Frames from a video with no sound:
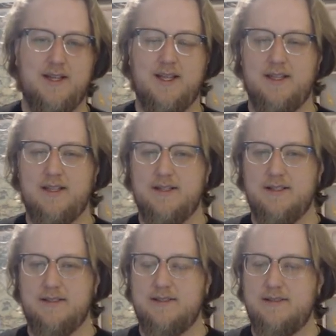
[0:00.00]

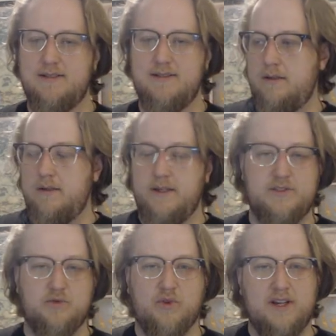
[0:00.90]
and it's
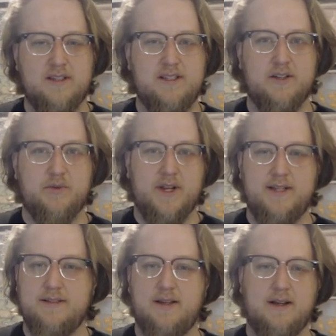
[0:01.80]
rarely done right.
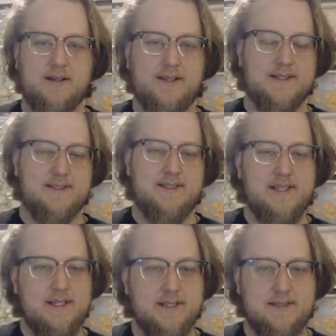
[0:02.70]
It gets
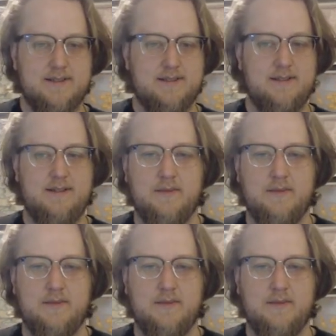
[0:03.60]
tedious.